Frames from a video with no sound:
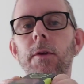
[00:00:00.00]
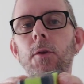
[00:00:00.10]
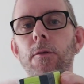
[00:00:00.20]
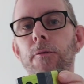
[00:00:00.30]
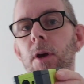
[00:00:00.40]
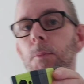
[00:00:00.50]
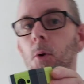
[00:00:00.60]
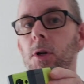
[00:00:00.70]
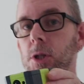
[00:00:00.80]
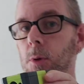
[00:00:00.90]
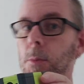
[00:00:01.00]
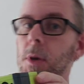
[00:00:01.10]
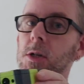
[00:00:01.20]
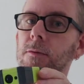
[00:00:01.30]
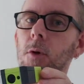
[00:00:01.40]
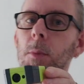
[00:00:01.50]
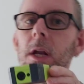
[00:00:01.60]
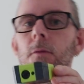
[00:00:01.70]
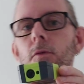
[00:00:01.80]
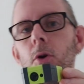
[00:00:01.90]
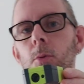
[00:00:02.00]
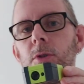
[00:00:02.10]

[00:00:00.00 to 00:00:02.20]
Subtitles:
you've got 3 points you want to measure from in a room,